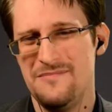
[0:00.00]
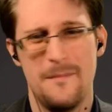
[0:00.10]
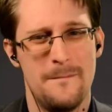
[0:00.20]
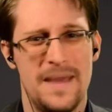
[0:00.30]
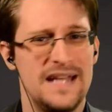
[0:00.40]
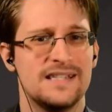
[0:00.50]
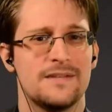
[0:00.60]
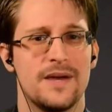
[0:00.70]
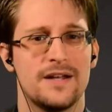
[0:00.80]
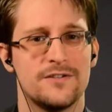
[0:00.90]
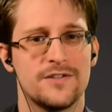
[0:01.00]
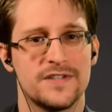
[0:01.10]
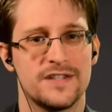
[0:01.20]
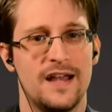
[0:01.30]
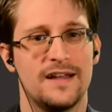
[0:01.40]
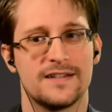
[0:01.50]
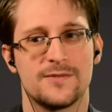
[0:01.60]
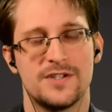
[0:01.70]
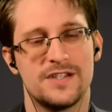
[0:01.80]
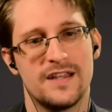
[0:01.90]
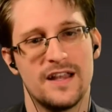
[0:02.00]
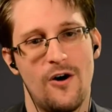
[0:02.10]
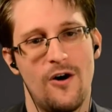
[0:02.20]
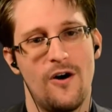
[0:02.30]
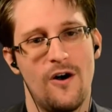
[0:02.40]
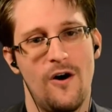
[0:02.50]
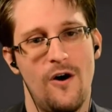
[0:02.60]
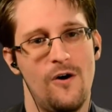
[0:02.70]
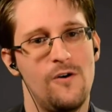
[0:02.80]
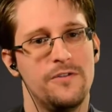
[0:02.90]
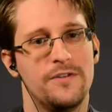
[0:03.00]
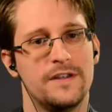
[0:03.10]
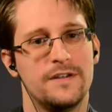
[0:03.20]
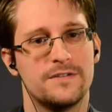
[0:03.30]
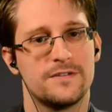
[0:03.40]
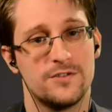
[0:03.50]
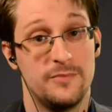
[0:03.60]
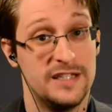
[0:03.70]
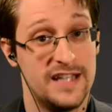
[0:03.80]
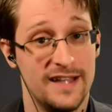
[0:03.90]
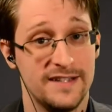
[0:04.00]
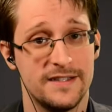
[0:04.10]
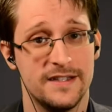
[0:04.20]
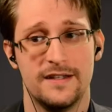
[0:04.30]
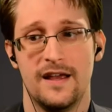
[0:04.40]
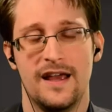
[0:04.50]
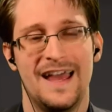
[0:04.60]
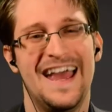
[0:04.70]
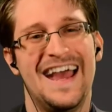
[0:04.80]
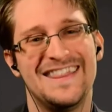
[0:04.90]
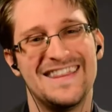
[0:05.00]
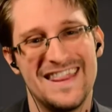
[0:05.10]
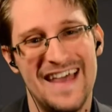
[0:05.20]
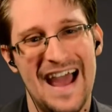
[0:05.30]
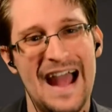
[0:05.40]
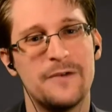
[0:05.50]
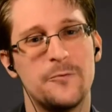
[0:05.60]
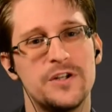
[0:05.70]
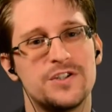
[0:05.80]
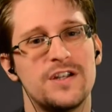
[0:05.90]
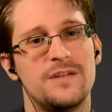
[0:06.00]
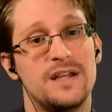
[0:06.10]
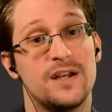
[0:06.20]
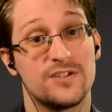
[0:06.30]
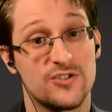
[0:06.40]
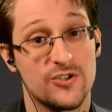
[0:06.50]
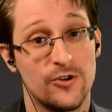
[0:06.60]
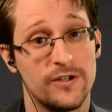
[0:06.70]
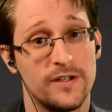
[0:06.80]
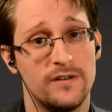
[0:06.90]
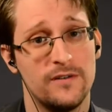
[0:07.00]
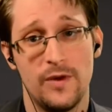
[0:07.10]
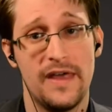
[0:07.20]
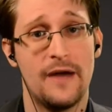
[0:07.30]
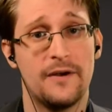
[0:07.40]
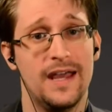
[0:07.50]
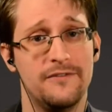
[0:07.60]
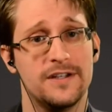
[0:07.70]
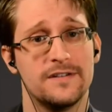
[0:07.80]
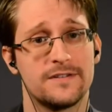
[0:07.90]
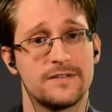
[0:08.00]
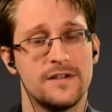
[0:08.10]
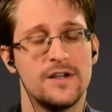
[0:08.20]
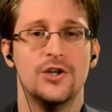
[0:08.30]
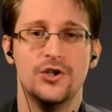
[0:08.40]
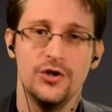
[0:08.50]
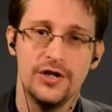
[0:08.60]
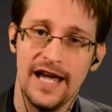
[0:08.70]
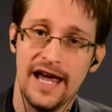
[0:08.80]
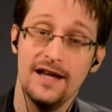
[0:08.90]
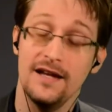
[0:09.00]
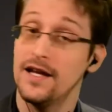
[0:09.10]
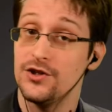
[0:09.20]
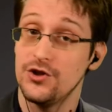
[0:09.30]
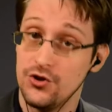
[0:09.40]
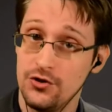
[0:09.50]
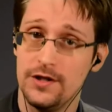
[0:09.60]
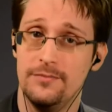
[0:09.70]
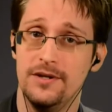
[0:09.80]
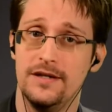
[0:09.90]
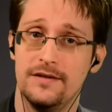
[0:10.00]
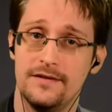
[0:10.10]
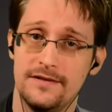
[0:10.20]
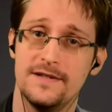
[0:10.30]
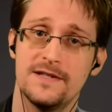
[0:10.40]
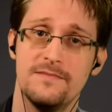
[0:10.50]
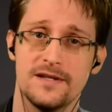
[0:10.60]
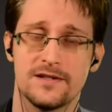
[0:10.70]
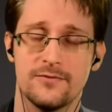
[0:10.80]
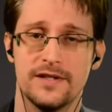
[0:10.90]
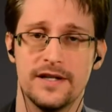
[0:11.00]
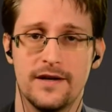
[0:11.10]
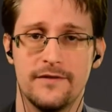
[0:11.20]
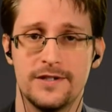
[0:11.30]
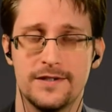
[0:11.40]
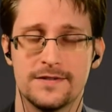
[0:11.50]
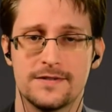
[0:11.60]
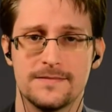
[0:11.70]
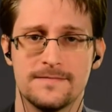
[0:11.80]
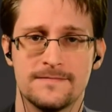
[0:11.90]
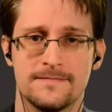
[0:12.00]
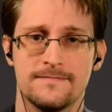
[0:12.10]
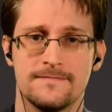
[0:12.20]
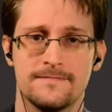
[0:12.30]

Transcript: in basic matters of science, which is that all things should be tested, and that that which can be asserted without evidence can and should be dismissed without evidence. Hmm.